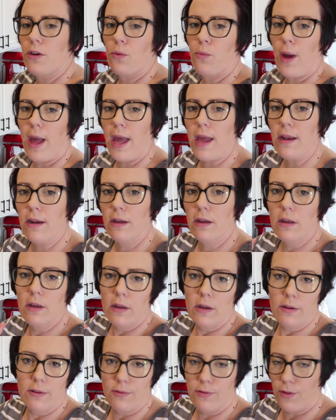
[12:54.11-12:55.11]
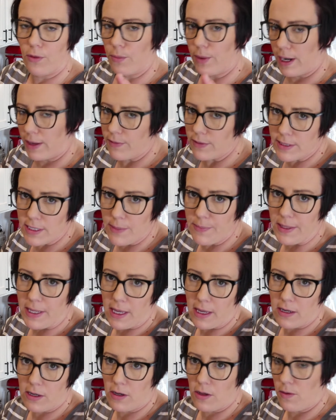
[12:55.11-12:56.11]
your weight for whatever type of
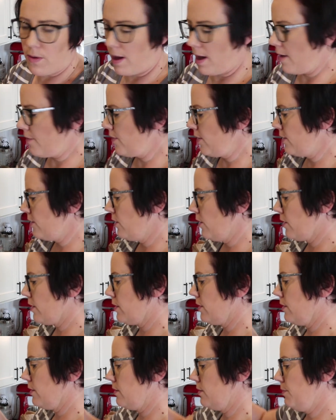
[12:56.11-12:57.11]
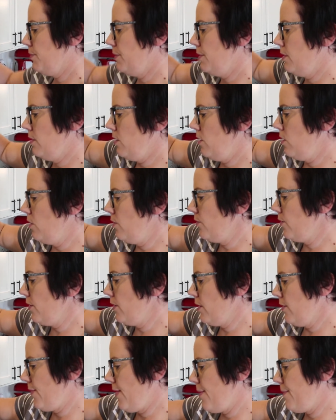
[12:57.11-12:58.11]
canner you have, and you're gonna put it over
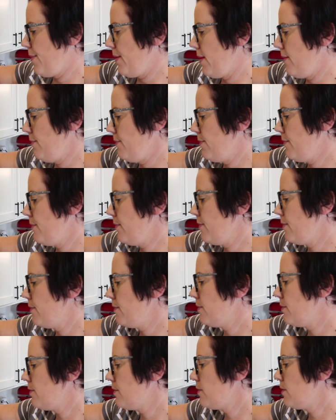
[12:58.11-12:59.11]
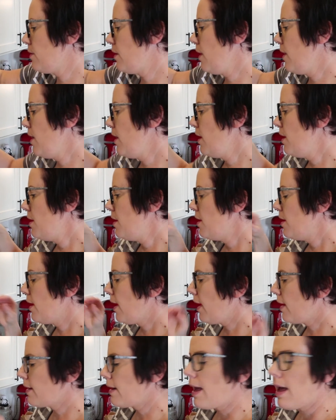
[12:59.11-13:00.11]
your vent pipe.
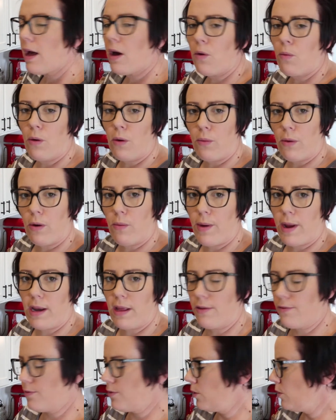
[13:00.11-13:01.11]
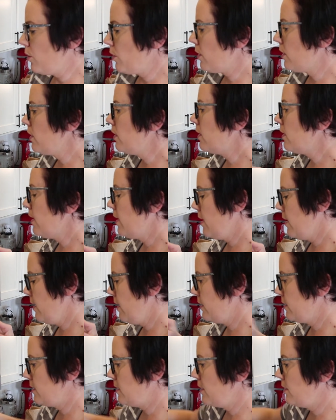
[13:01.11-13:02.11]
And now what we're waiting for, I
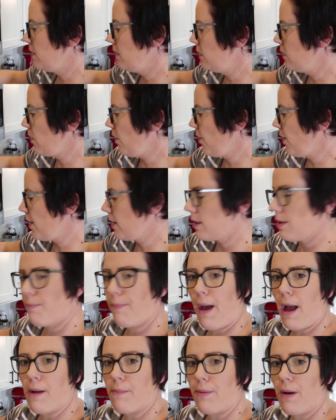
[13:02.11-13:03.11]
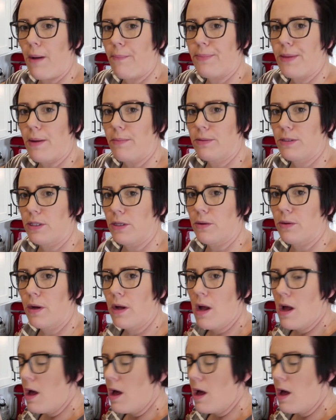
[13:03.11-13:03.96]
see the little thing in the back popped up too.